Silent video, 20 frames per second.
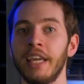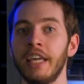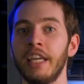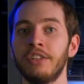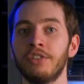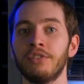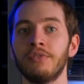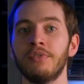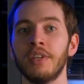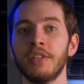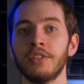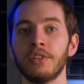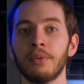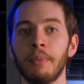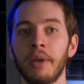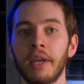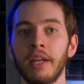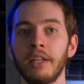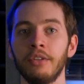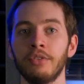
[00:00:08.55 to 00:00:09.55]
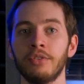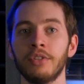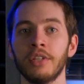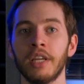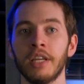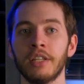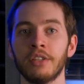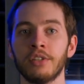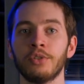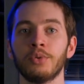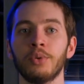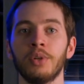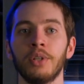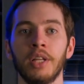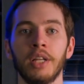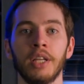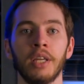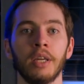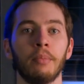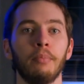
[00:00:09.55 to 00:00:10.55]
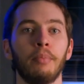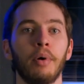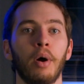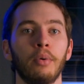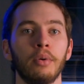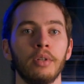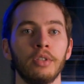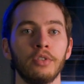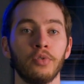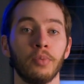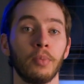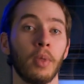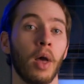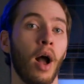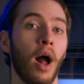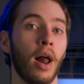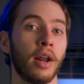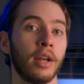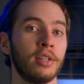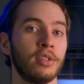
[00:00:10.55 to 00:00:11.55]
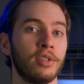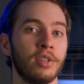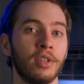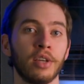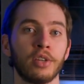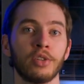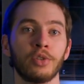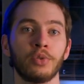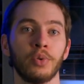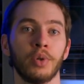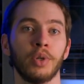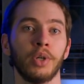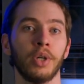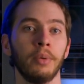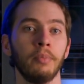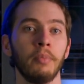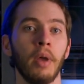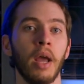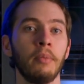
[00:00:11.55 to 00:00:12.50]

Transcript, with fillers: Each of these are made using industry-leading components from the hot end to the extruder